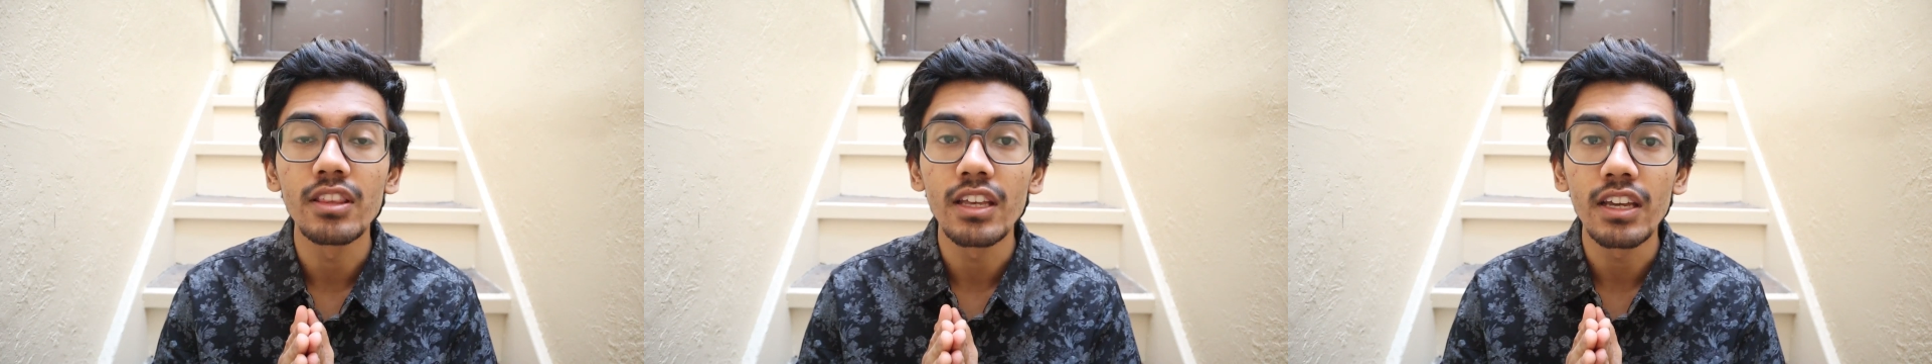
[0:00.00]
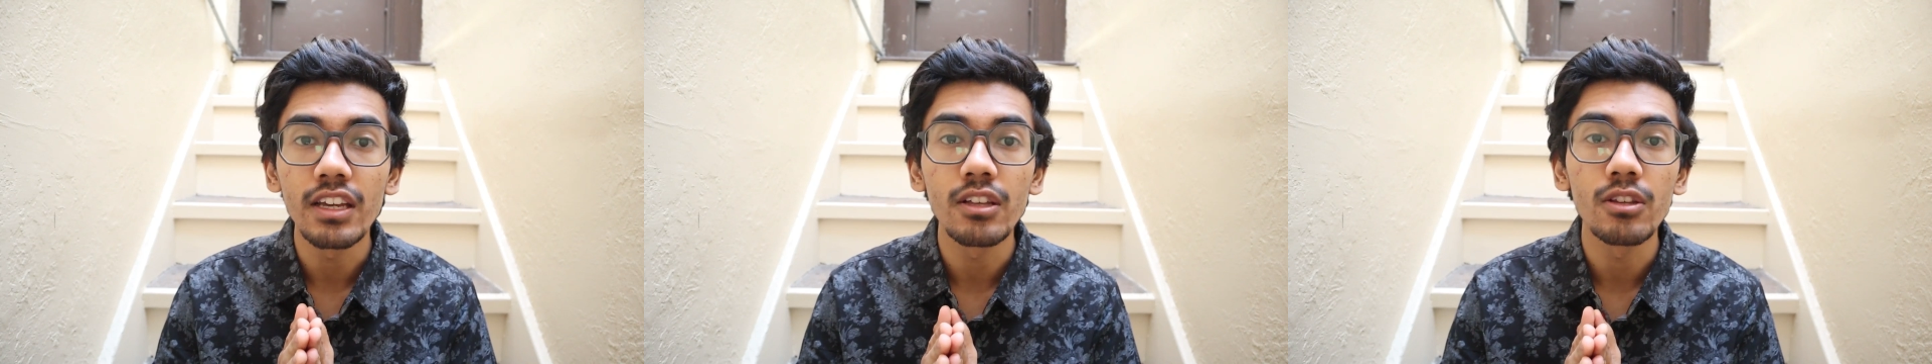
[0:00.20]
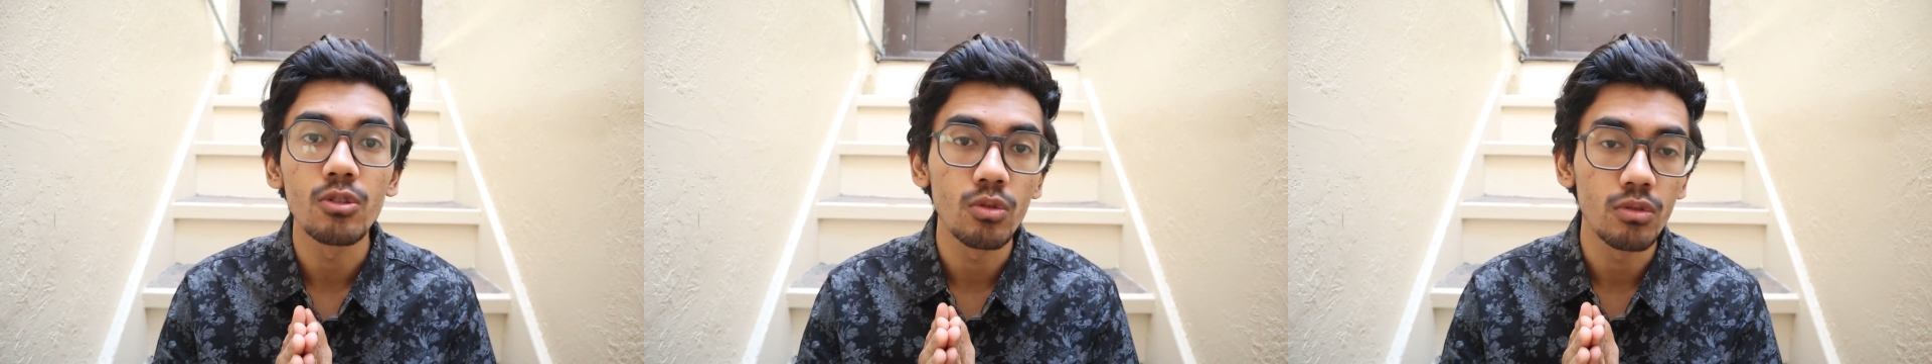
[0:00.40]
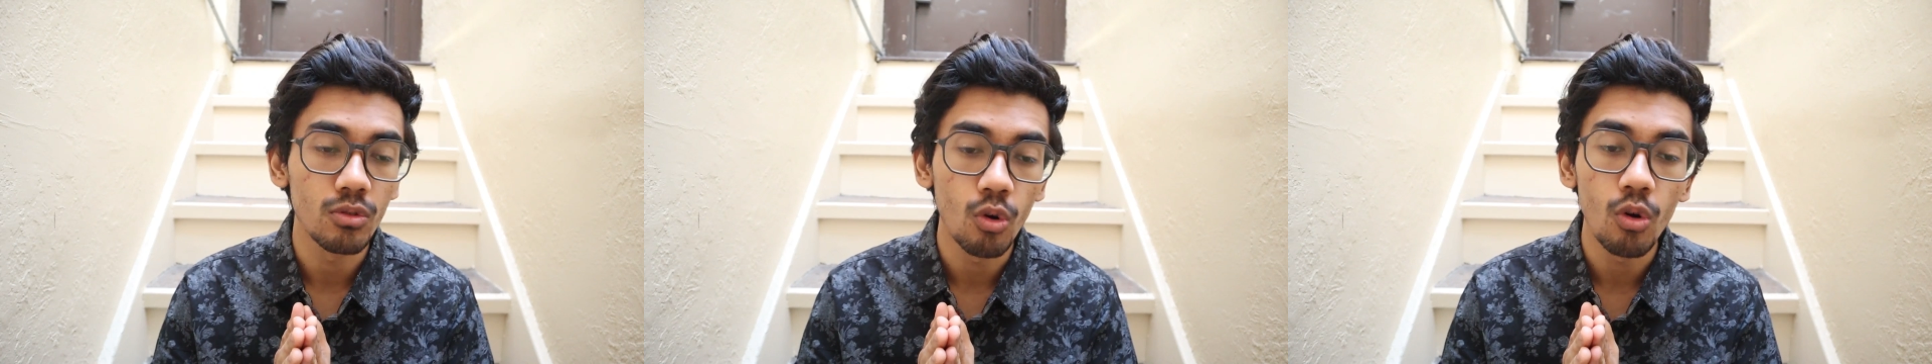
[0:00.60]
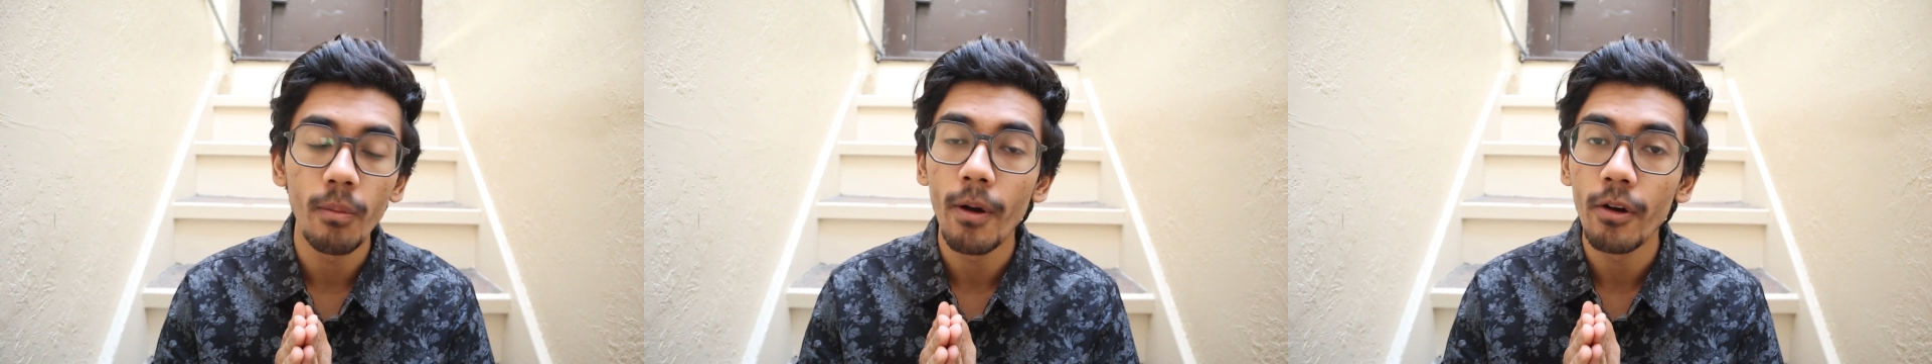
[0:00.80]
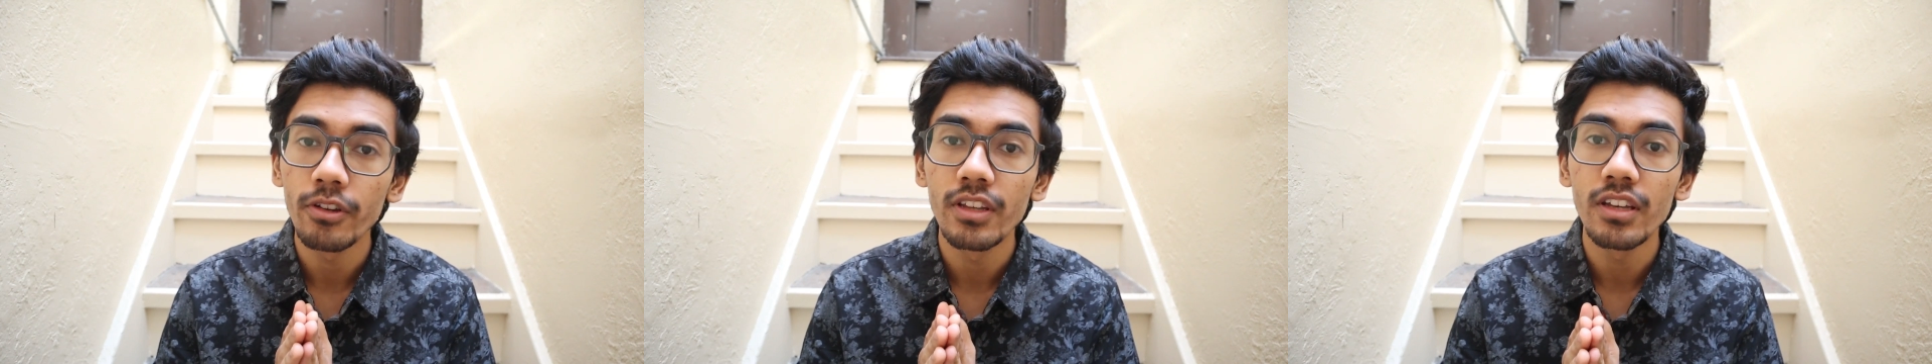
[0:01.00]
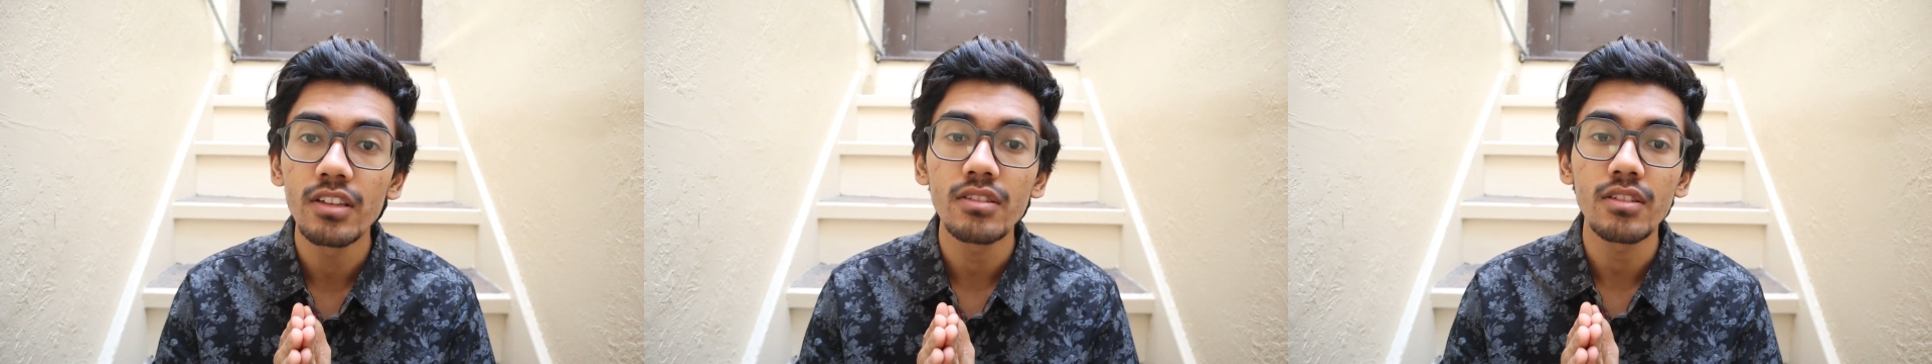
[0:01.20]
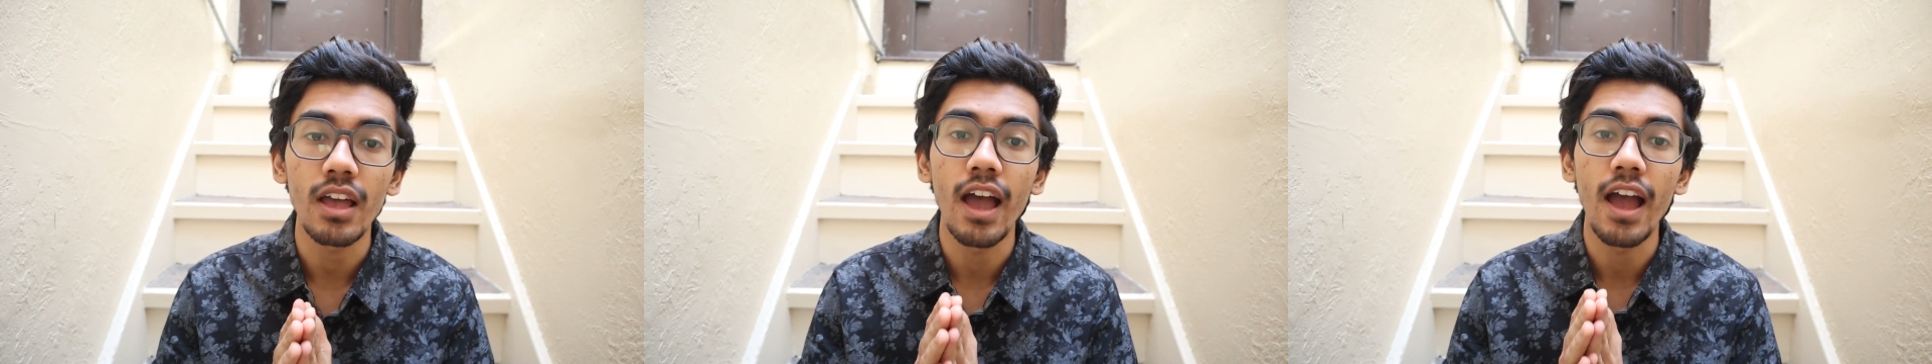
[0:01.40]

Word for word: they know about this,